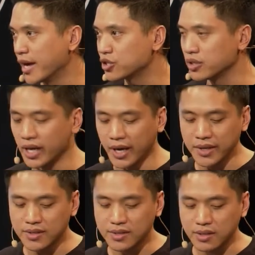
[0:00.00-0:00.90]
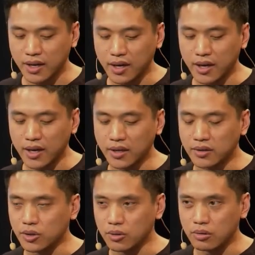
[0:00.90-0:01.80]
actually is
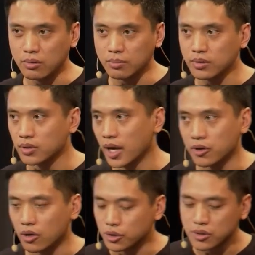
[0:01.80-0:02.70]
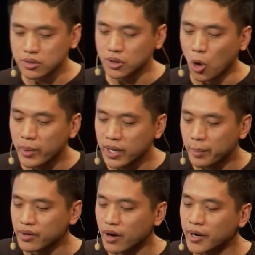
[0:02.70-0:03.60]
you open a
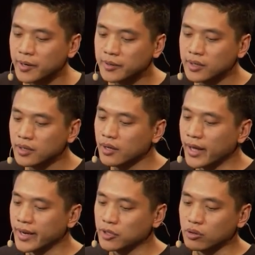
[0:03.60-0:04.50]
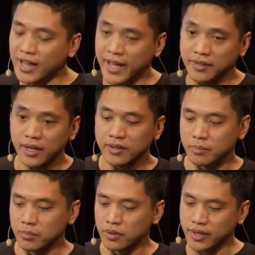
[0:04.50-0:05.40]
PR, and then you land it,
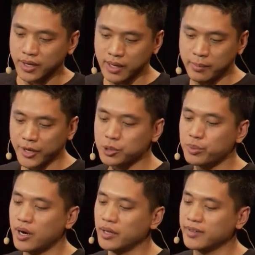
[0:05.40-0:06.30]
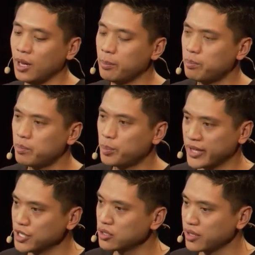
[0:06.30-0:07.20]
get a merge PR, and help
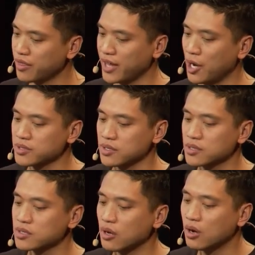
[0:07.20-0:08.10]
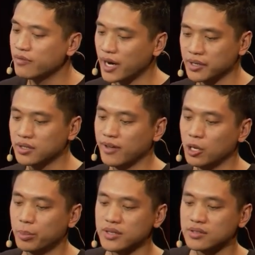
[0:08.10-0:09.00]
potentially thousands of other
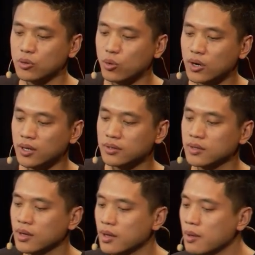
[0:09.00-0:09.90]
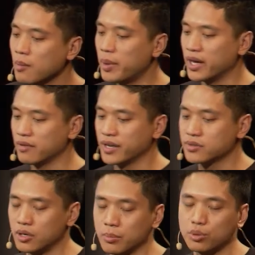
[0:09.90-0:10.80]
developers in the world by the fix
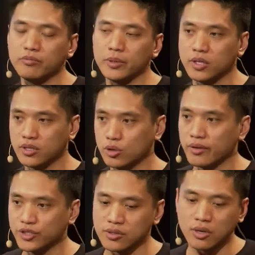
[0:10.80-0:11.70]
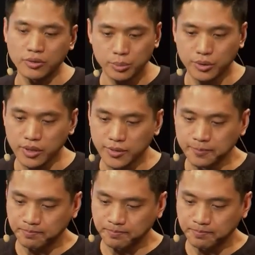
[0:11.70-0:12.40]
or improvement that you have just contributed.